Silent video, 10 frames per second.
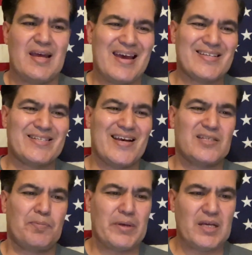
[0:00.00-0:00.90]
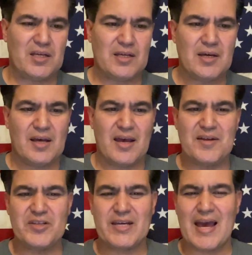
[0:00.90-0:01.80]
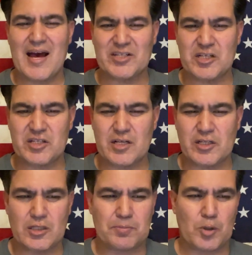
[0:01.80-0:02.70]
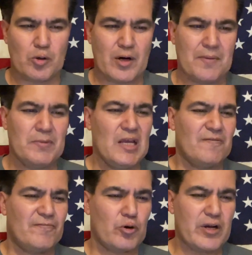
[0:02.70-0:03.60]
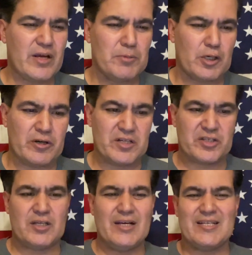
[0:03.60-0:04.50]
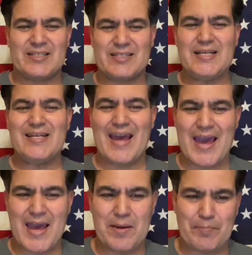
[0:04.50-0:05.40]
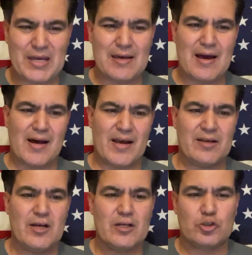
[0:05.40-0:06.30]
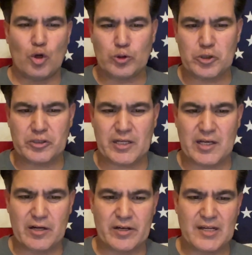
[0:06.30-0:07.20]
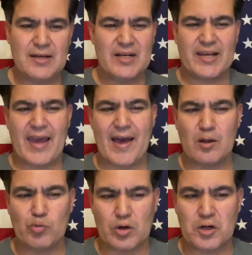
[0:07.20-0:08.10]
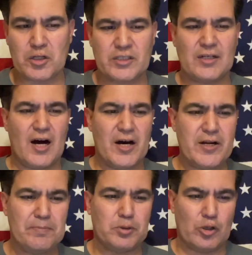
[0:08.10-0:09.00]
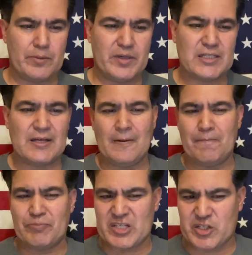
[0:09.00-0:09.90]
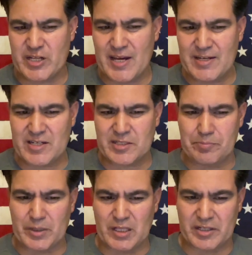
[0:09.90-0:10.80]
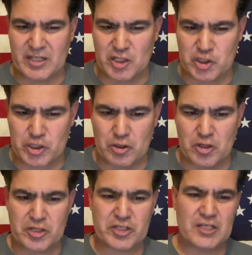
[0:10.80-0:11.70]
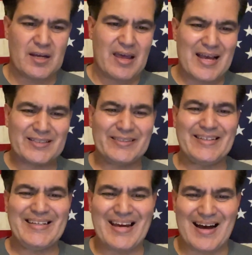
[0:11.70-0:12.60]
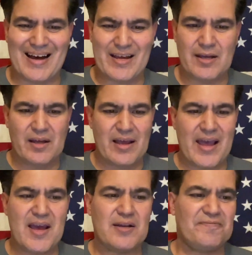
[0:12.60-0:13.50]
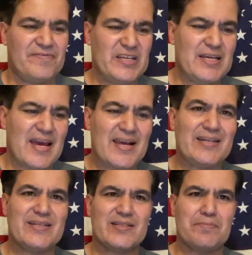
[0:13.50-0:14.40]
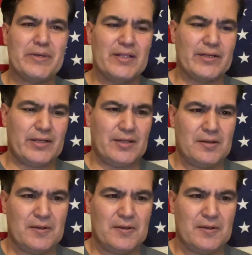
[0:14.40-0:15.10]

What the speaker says: SSP, and the Cash Assistance Program for Immigrants, CAPI, Social Security, CalWORKs, Unemployment, State Disability Insurance, SDI, and VA Disability.